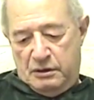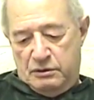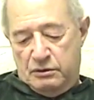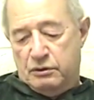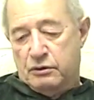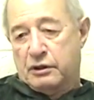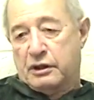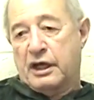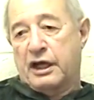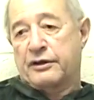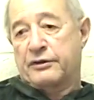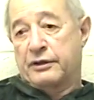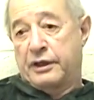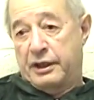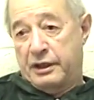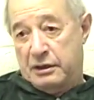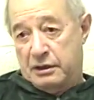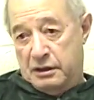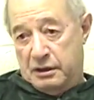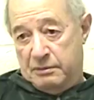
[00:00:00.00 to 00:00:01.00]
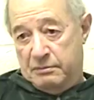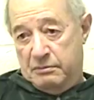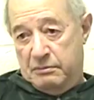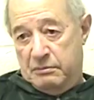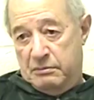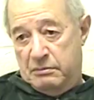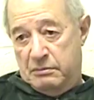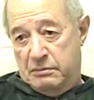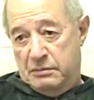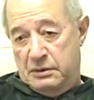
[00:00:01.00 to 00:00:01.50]
New York Athletic Club
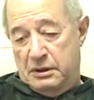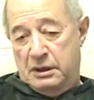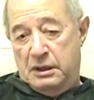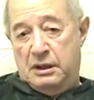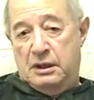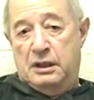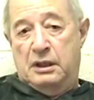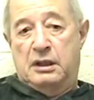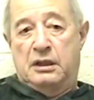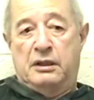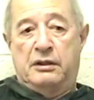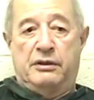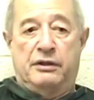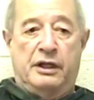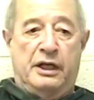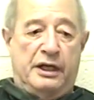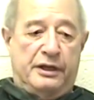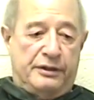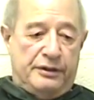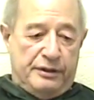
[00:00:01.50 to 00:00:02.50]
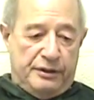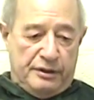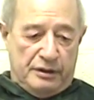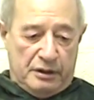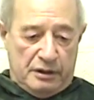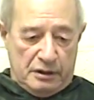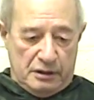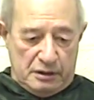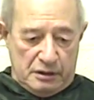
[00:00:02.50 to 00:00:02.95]
that the